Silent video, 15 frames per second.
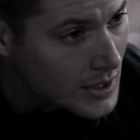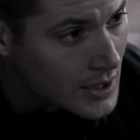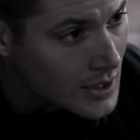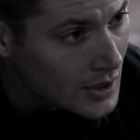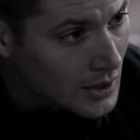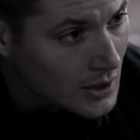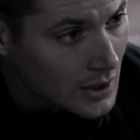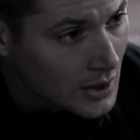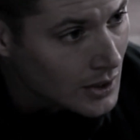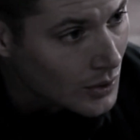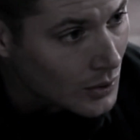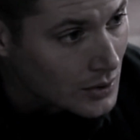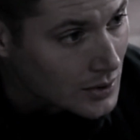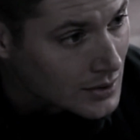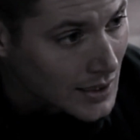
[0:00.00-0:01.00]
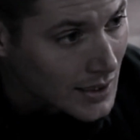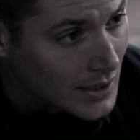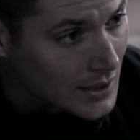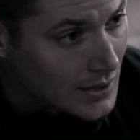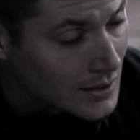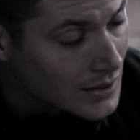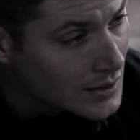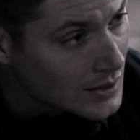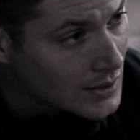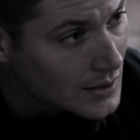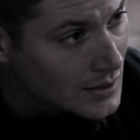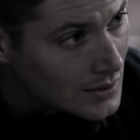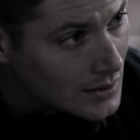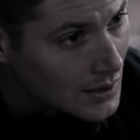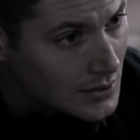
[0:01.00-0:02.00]
bloody or sad.
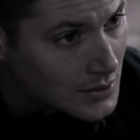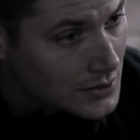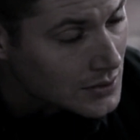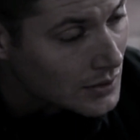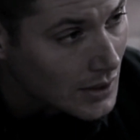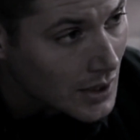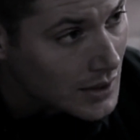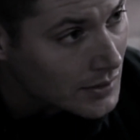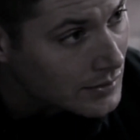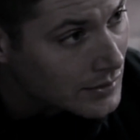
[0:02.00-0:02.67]
That's just the